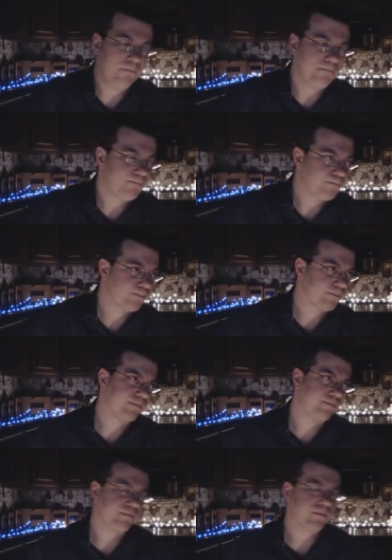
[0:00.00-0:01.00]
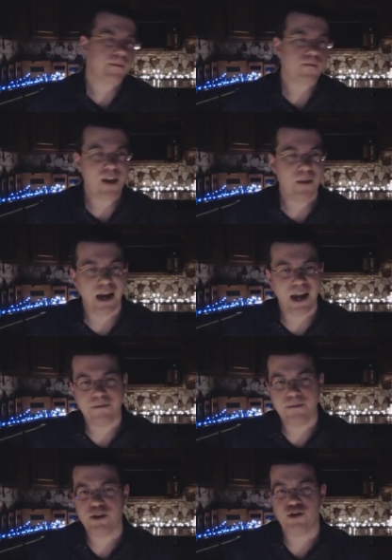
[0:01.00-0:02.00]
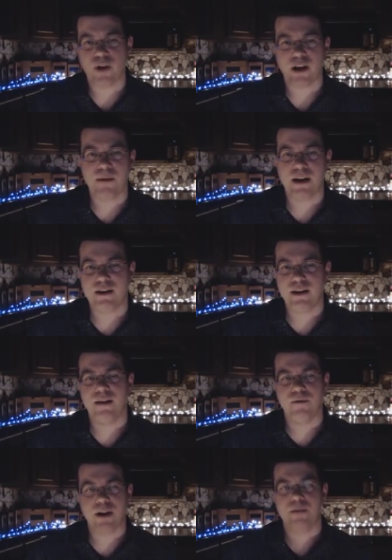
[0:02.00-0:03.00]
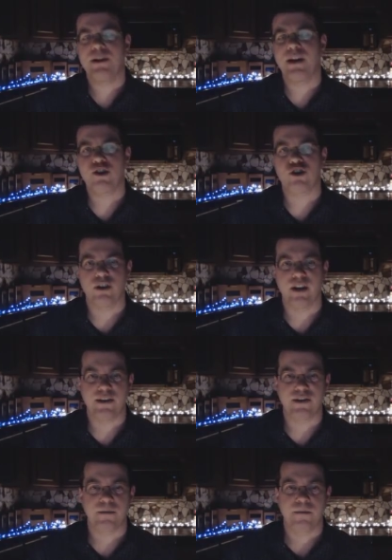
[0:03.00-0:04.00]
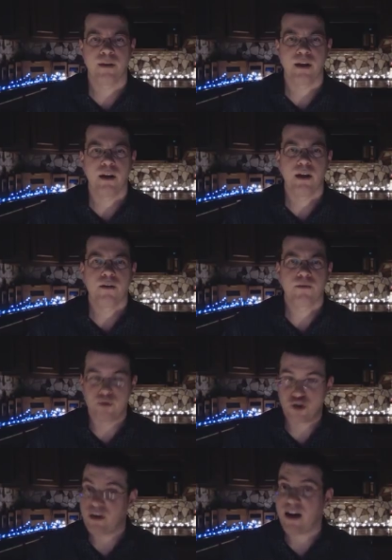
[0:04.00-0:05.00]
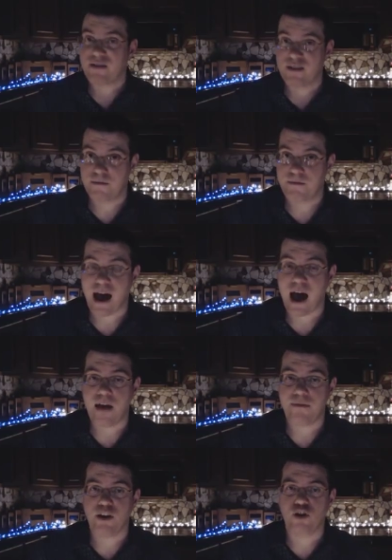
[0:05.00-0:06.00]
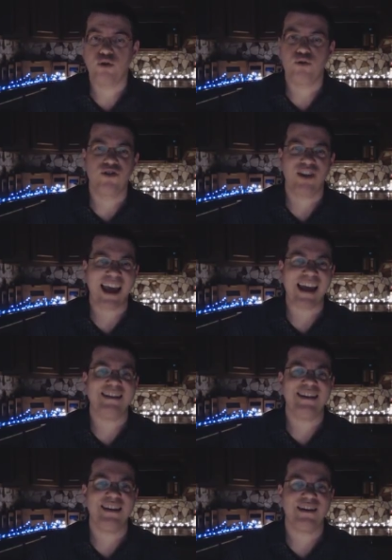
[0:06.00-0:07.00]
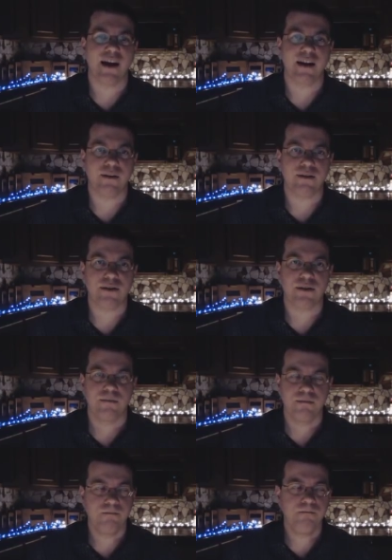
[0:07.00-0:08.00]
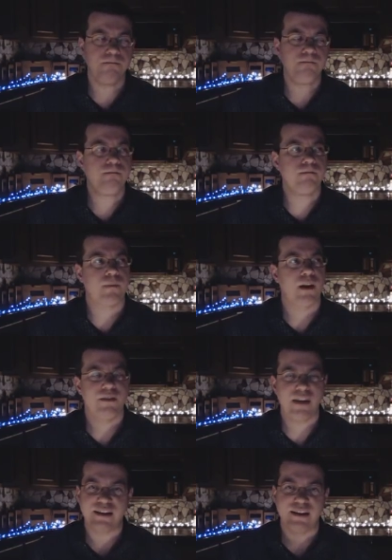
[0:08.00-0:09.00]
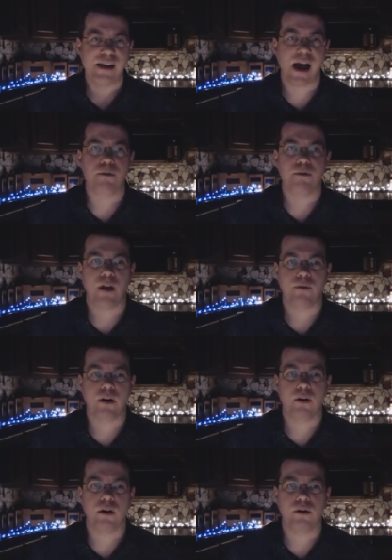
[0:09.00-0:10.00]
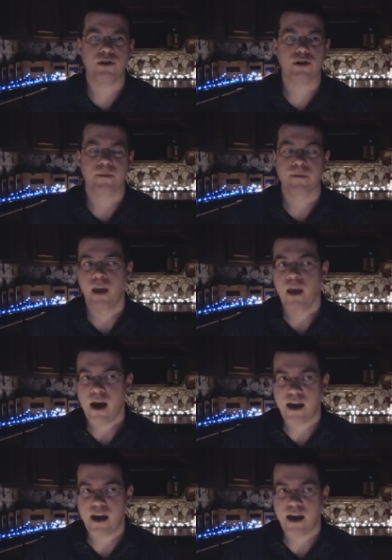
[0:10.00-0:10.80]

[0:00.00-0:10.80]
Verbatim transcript: Well, my aforementioned recommend recommendation list from two thousand five includes eighteen titles that did not revolve around ghosts.